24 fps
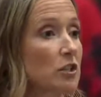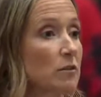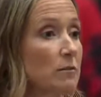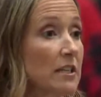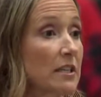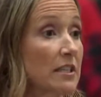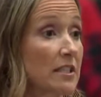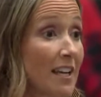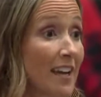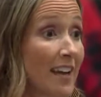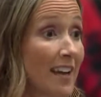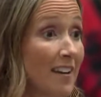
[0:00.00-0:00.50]

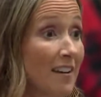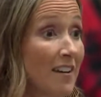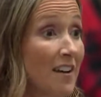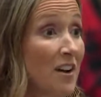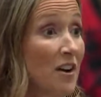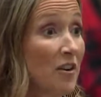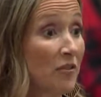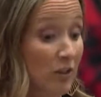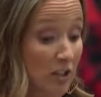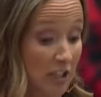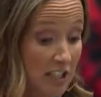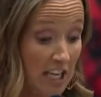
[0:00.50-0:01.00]
McDade
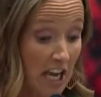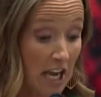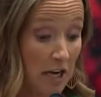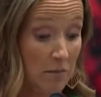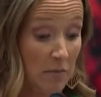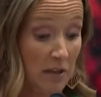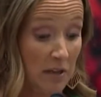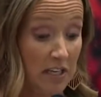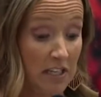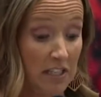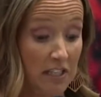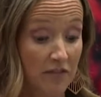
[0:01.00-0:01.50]
for 10
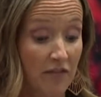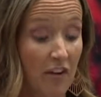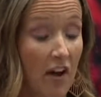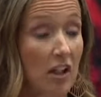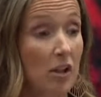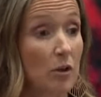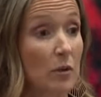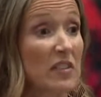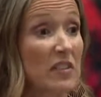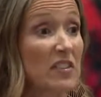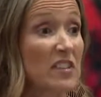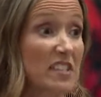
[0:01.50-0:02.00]
minutes
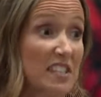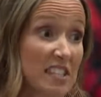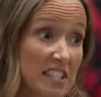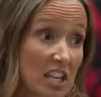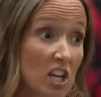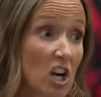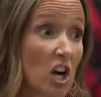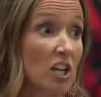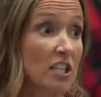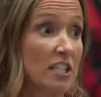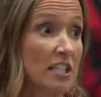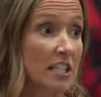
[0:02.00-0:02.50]
following the
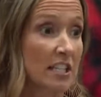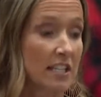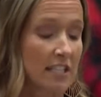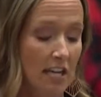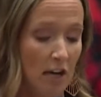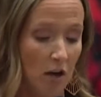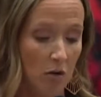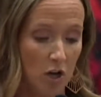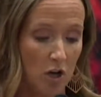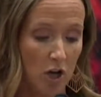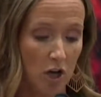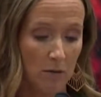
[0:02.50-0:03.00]
CRT
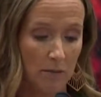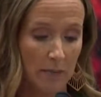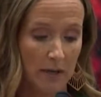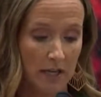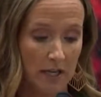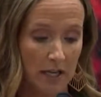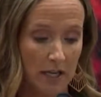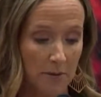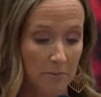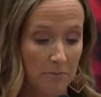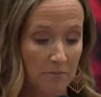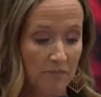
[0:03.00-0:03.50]
town hall
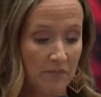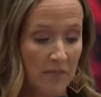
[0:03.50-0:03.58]
meeting.